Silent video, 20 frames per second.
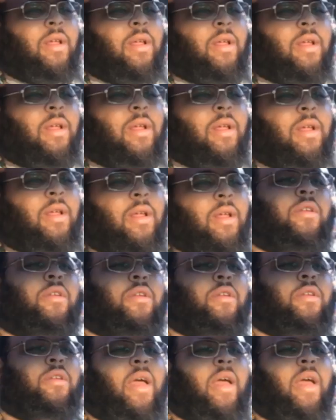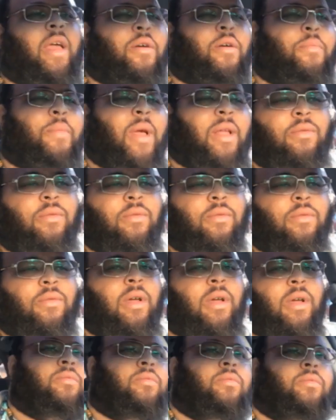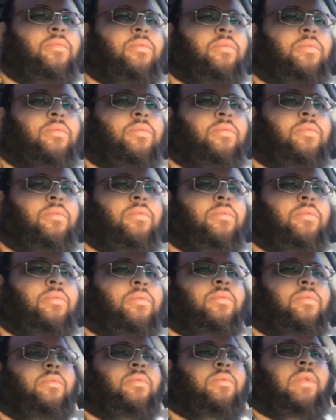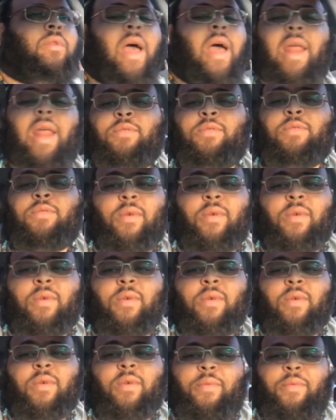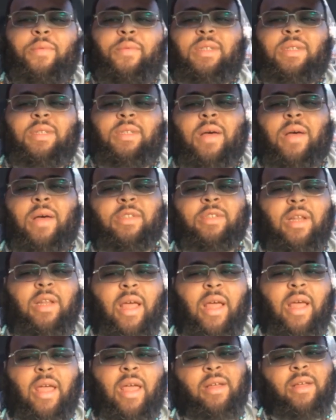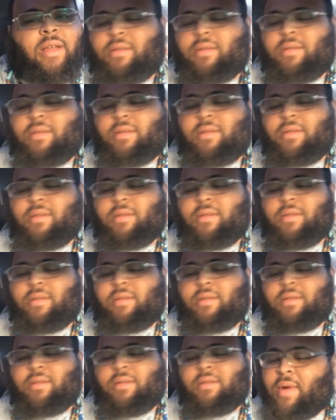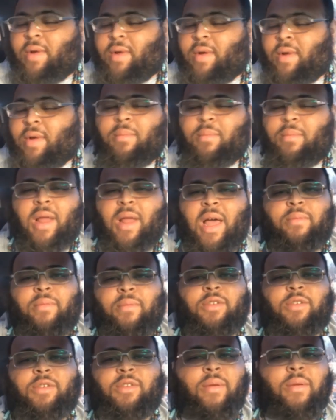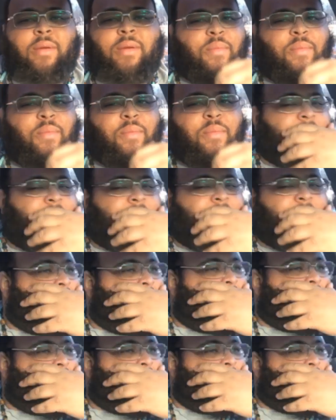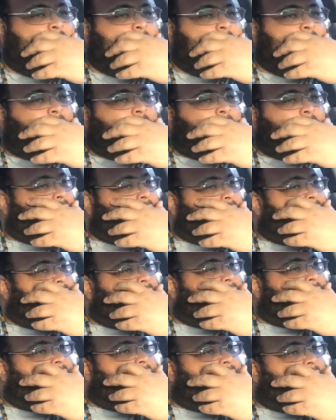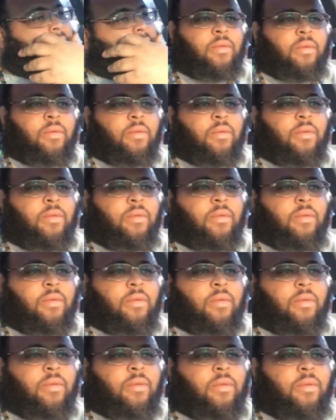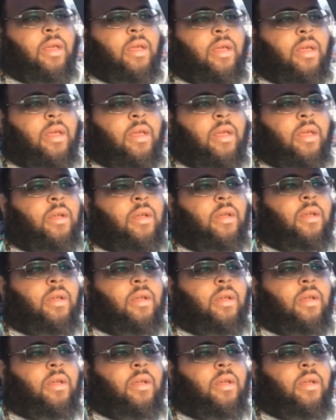So I ain't gonna make this too long. That's one of the reasons I was delayed, because I seen the Apostle Ramlab stream kept popping up. But Salakia.